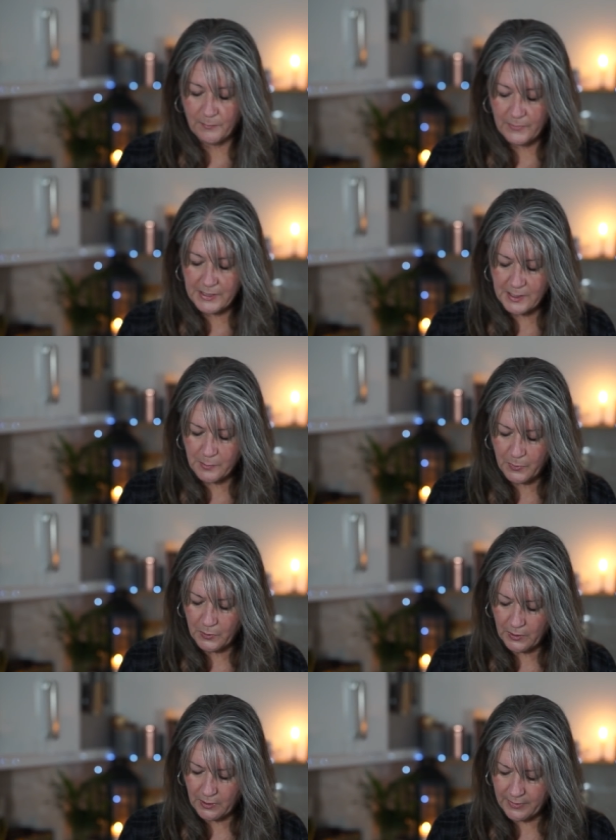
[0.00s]
This is a
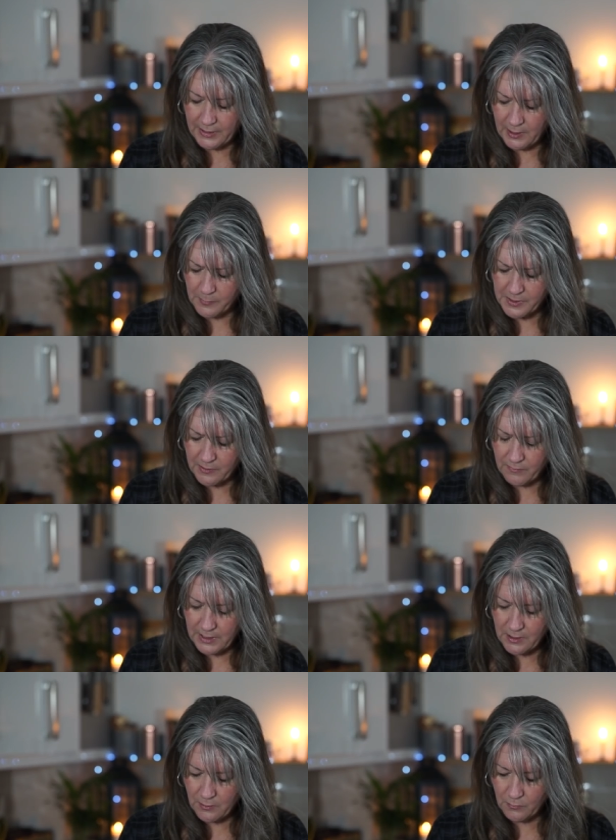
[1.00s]
book that I think I was going to
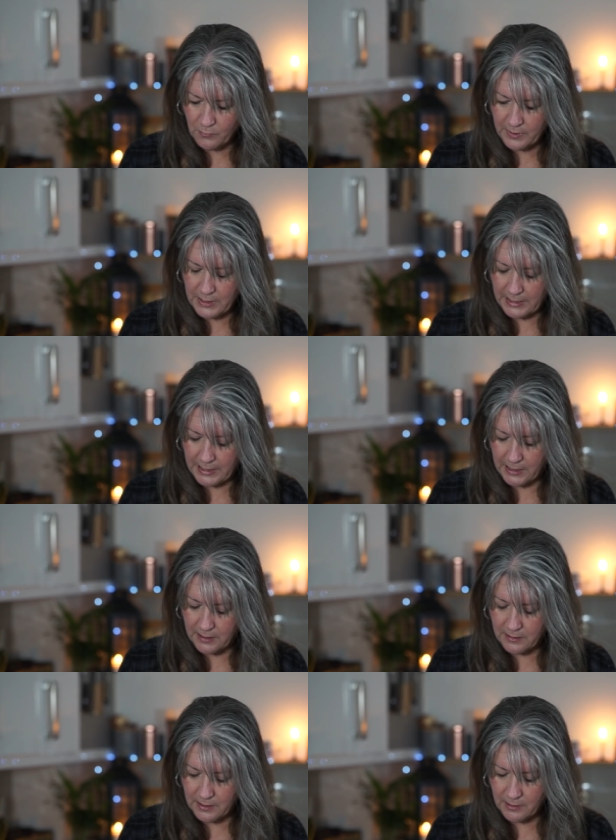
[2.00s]
read along with
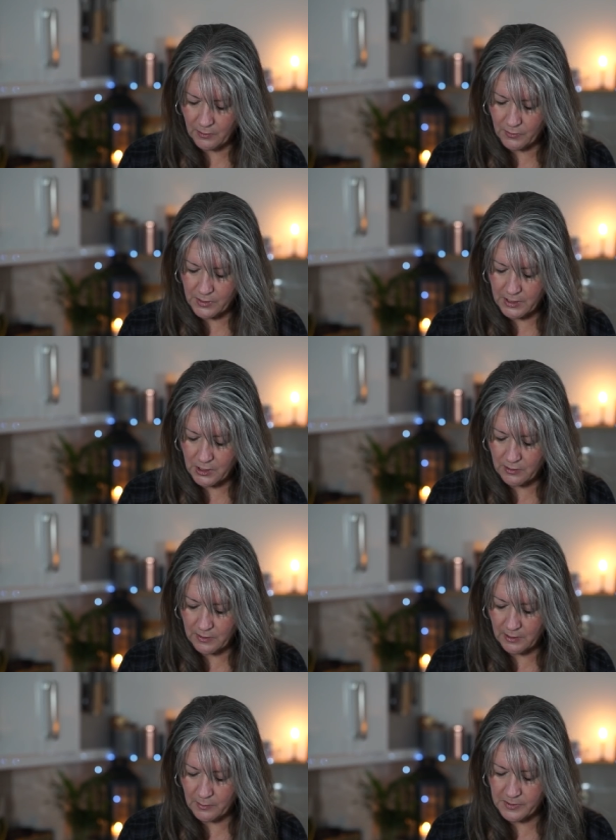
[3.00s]
Nikki at the cottage. I
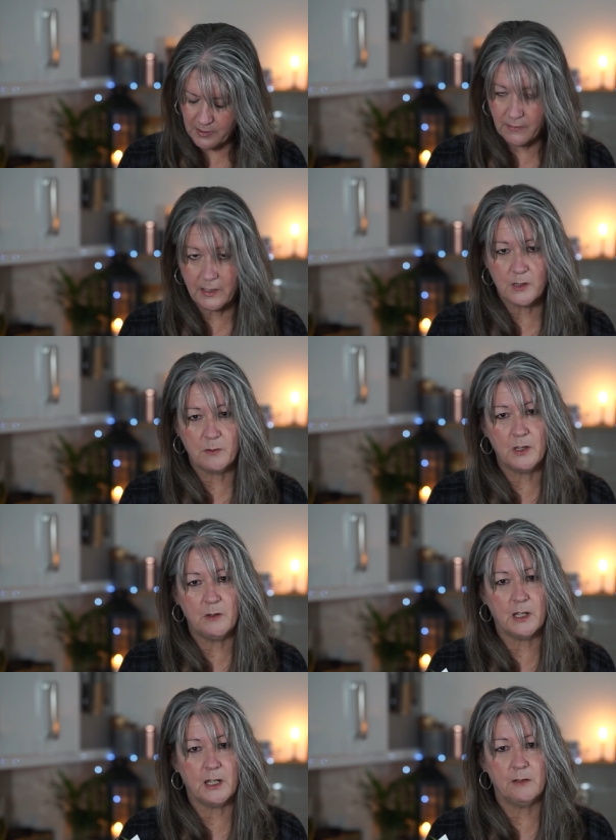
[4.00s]
think I was going to read this with
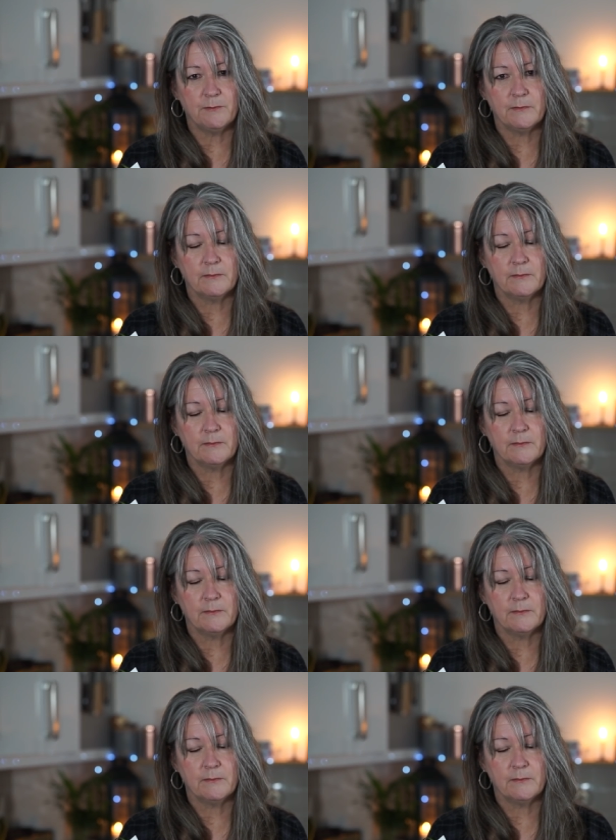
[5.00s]
you, Nikki.